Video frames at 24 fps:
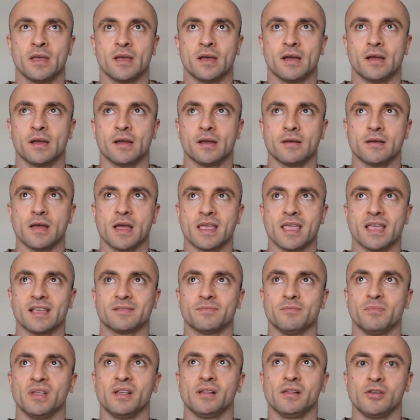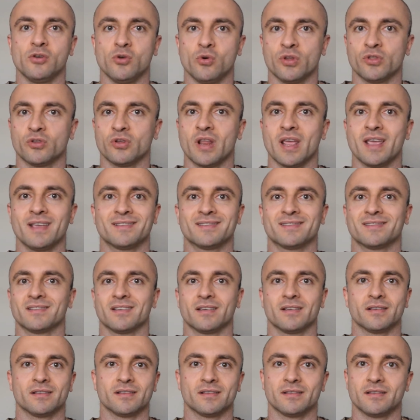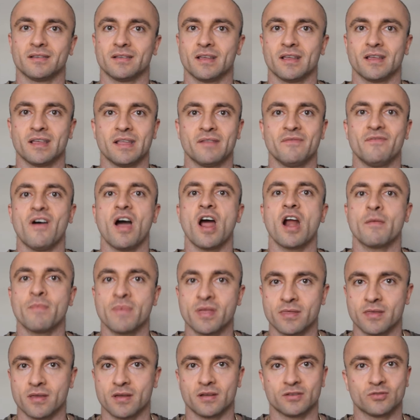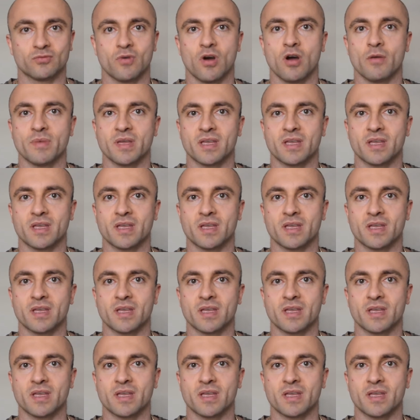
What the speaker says: I guess, milieu, in today's environment as well,